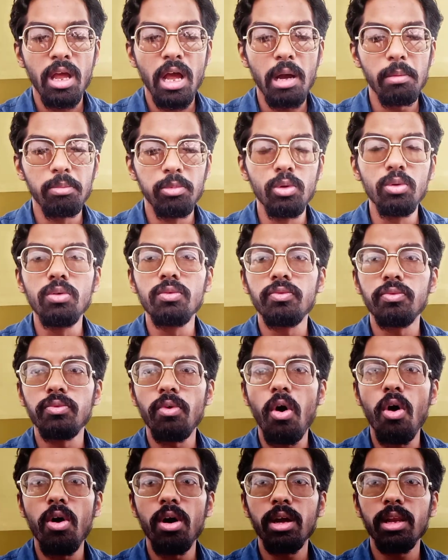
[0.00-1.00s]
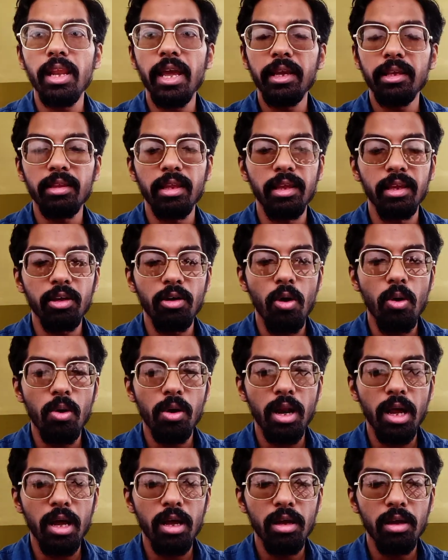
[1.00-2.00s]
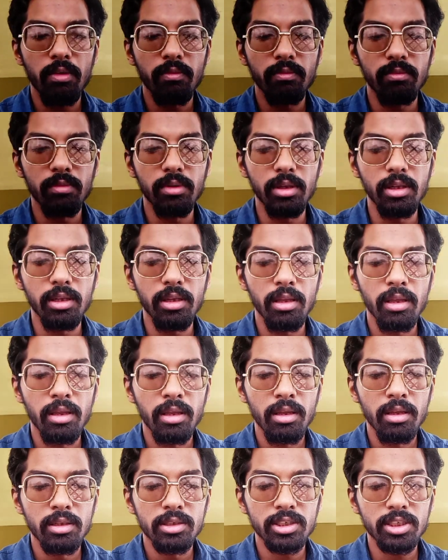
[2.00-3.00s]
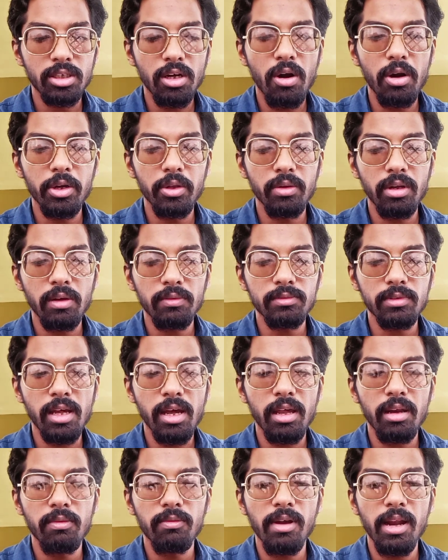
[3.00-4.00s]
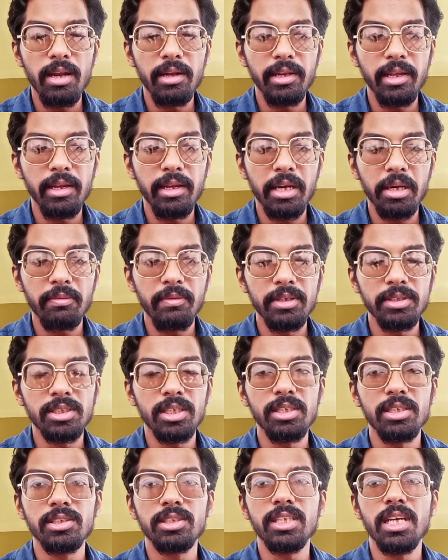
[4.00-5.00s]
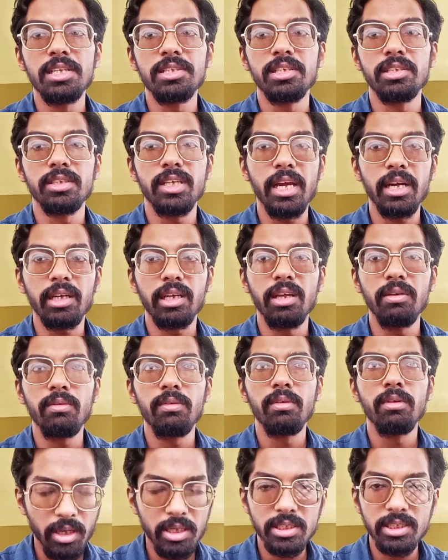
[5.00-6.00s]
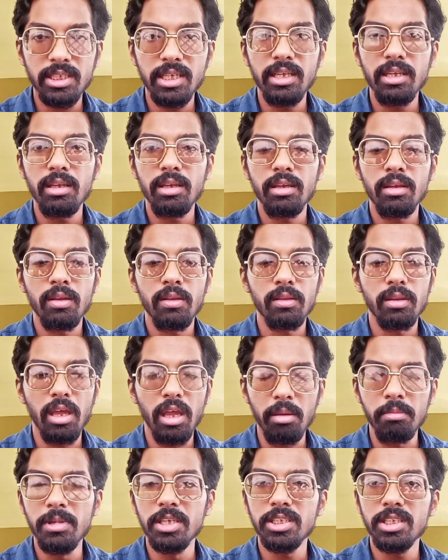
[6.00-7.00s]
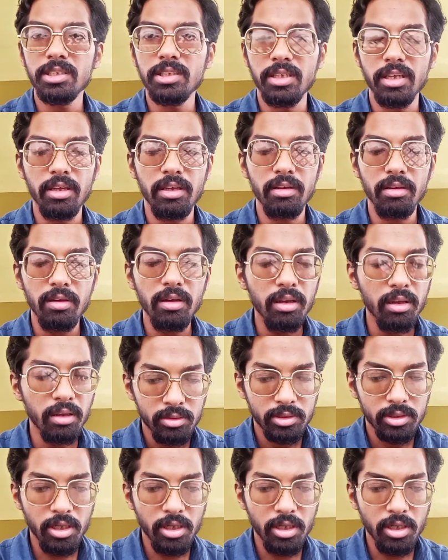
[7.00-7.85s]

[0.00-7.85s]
A blue fog like thing aura will surround your avatar while Daily Adventure Incense is active. You can see the images here.